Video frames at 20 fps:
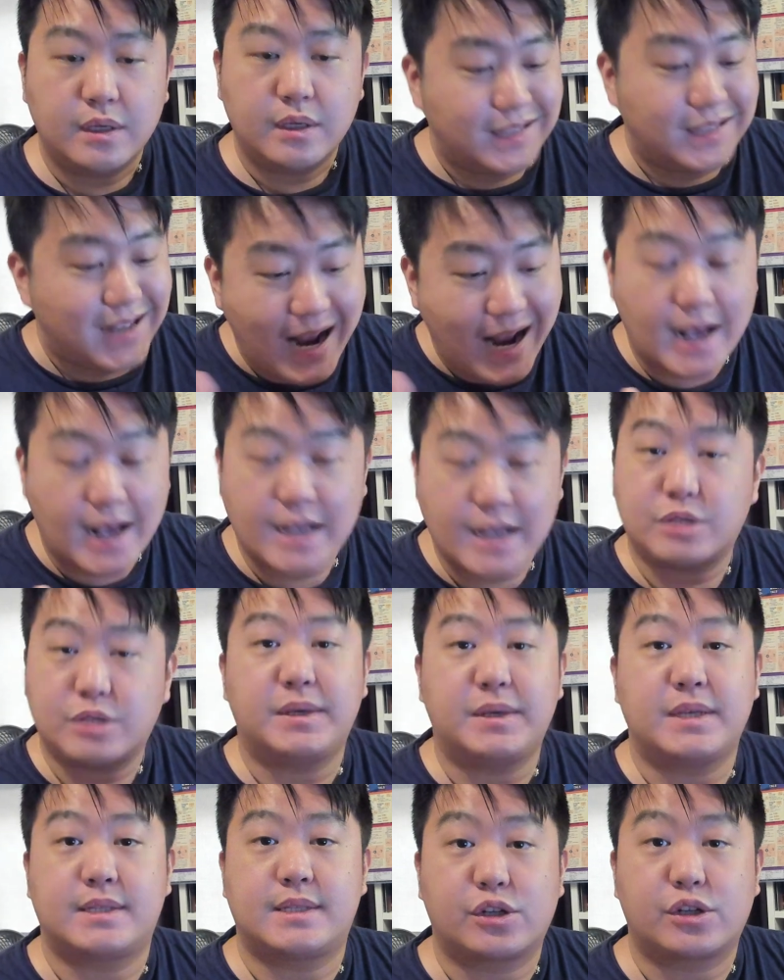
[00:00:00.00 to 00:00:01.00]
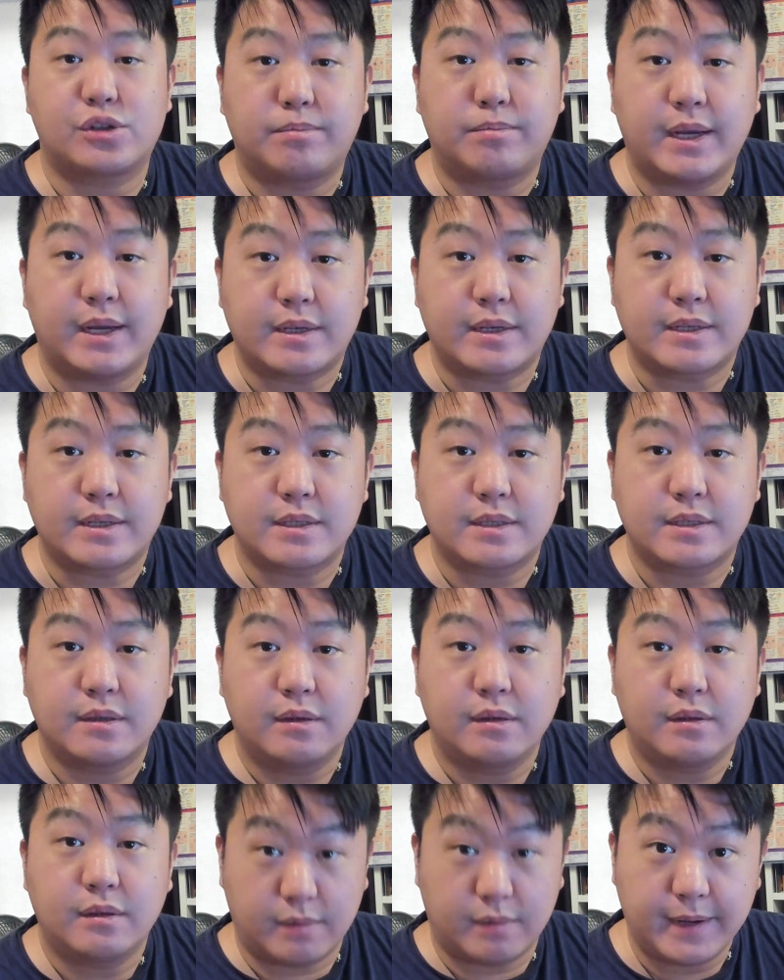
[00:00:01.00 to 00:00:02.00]
There has to be a selection bias,
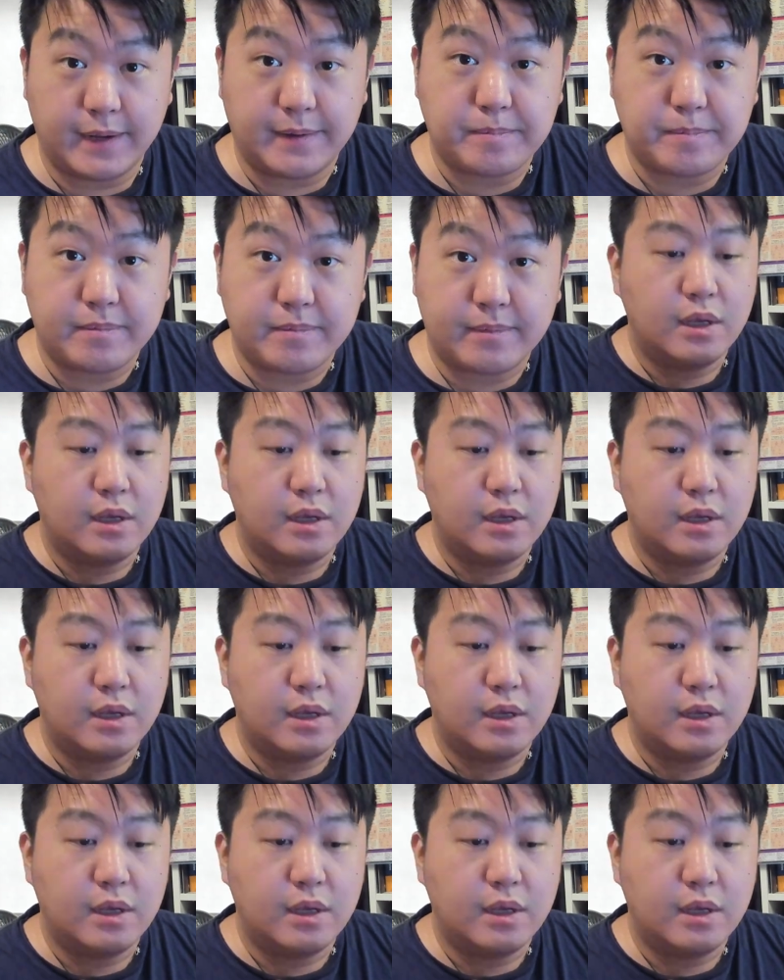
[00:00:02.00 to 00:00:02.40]
right?